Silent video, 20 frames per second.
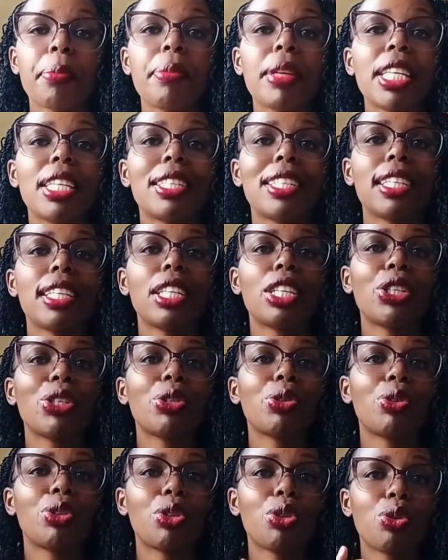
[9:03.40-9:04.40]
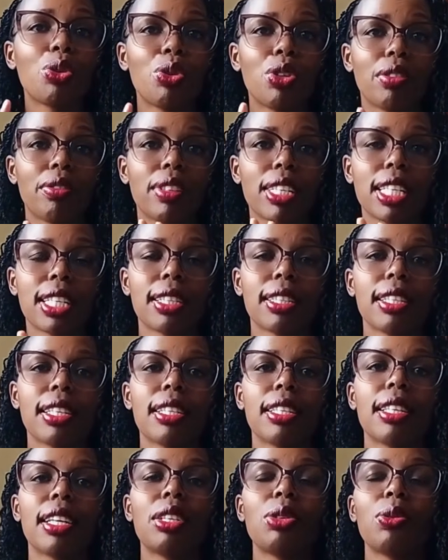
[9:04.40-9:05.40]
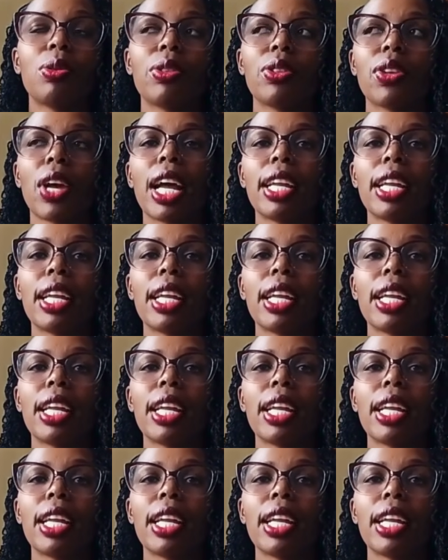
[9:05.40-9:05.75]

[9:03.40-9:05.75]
BAT issued 2 dividends. That was